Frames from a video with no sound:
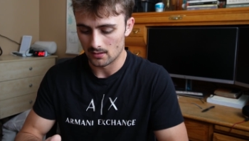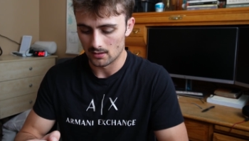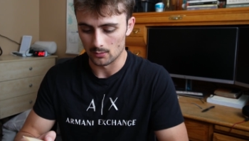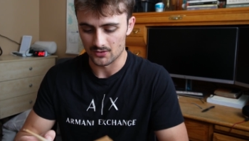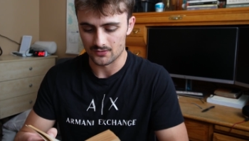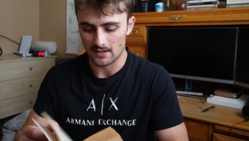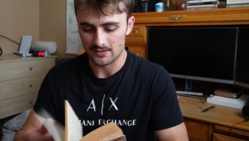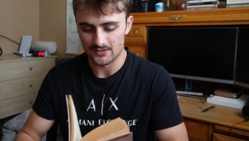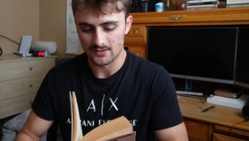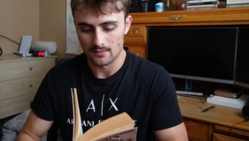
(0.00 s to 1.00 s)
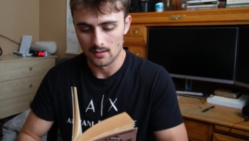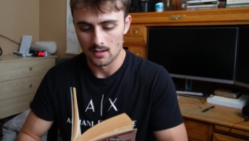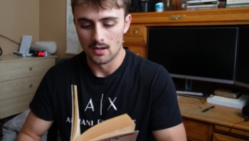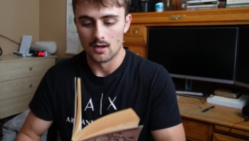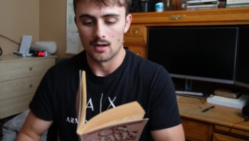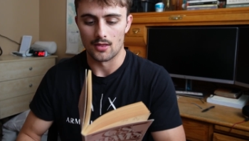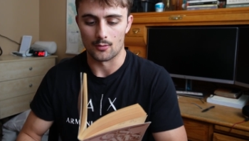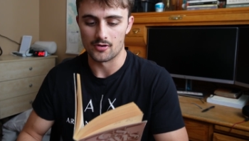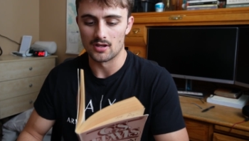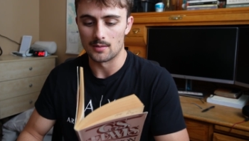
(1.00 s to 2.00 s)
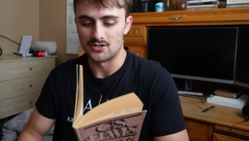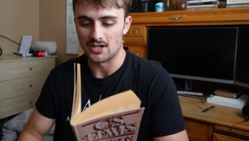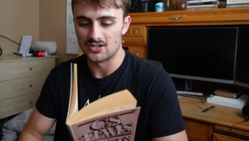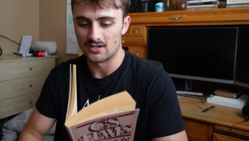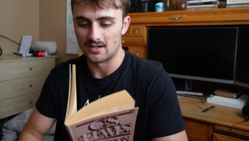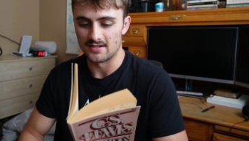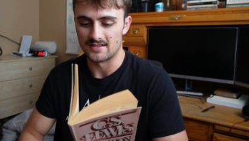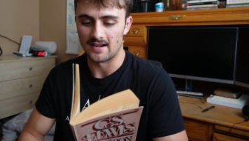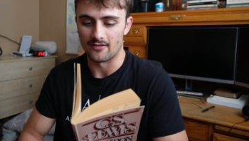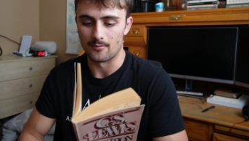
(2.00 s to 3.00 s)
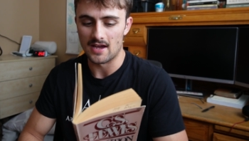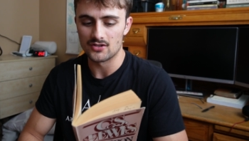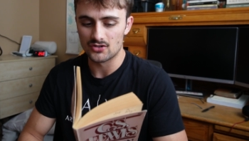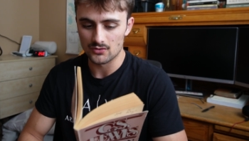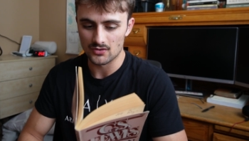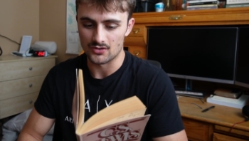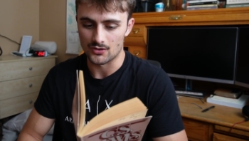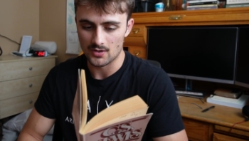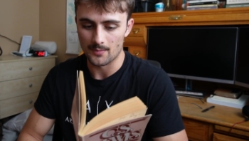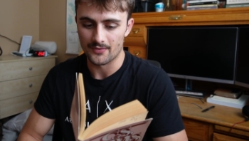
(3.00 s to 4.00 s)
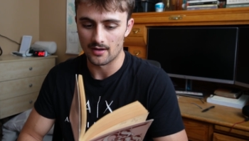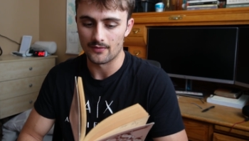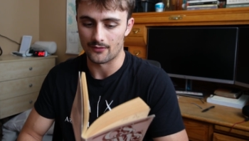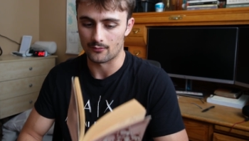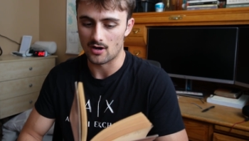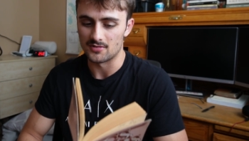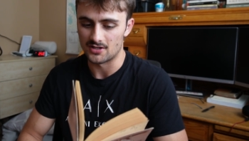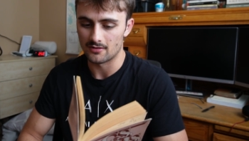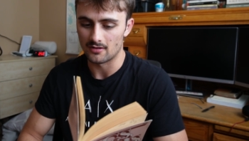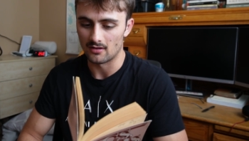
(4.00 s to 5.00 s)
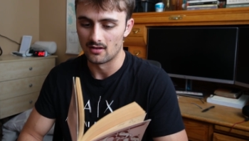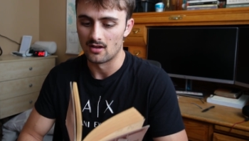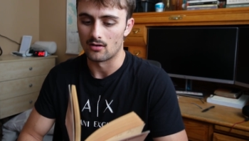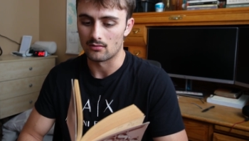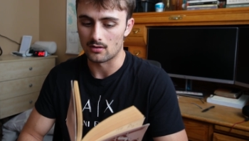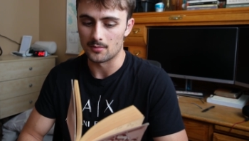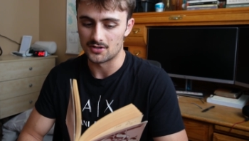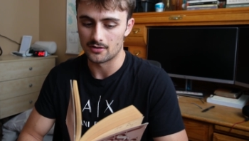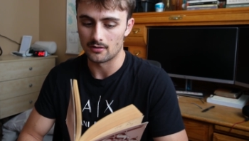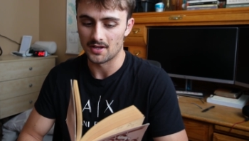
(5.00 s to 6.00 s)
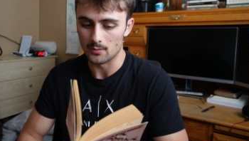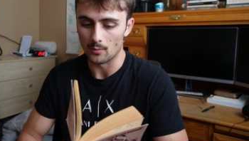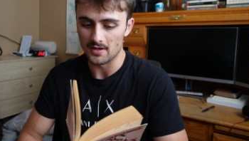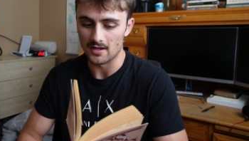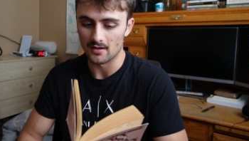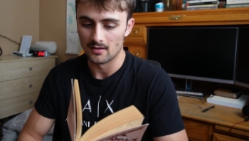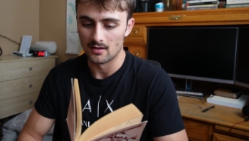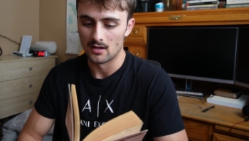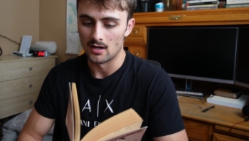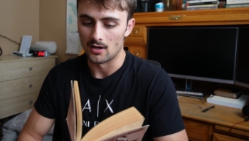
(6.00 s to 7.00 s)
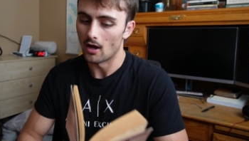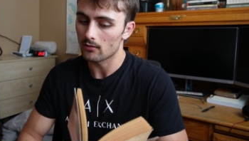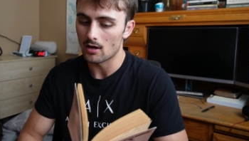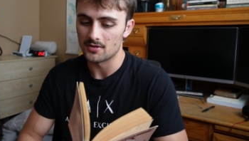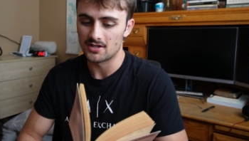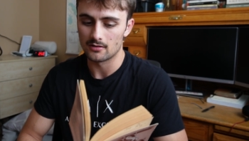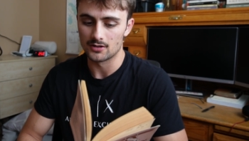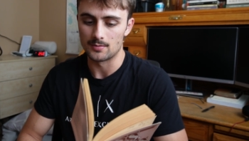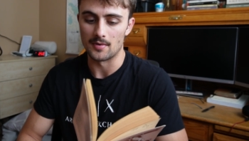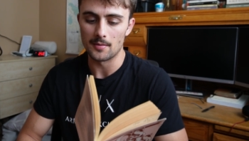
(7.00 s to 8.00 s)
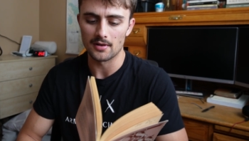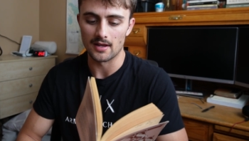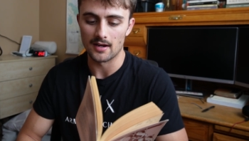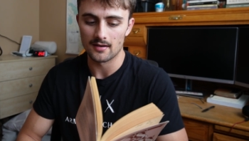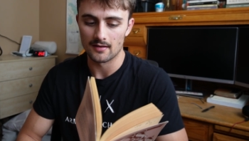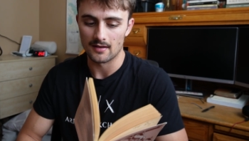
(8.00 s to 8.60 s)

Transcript: Lewis writes, "The real objection is that if man chooses to treat himself as raw material he will be. Not raw material to be manipulated,